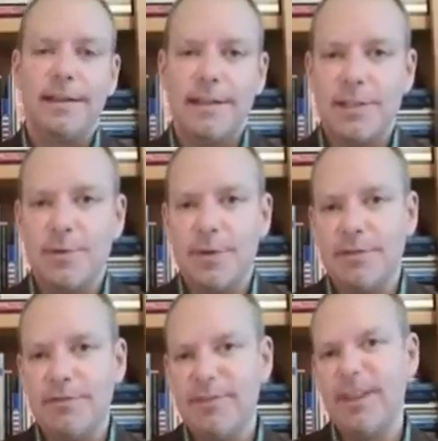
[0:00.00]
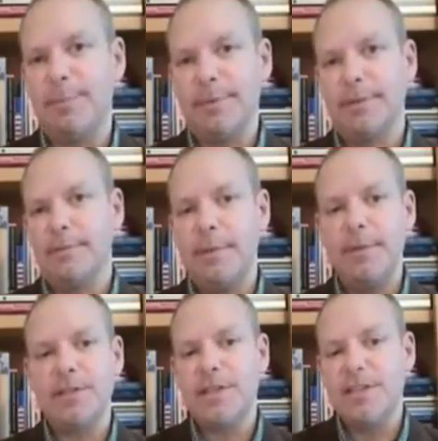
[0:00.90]
that you want to flip. Maybe
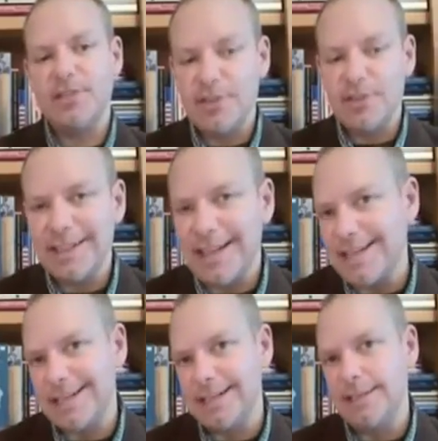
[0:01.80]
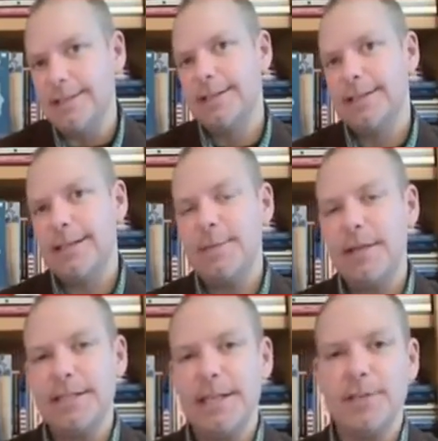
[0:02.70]
there's a certain lesson that
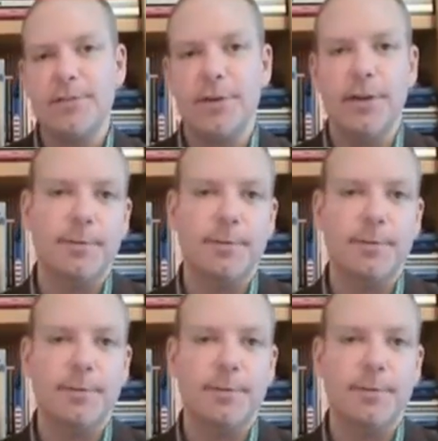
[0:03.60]
makes sense for you.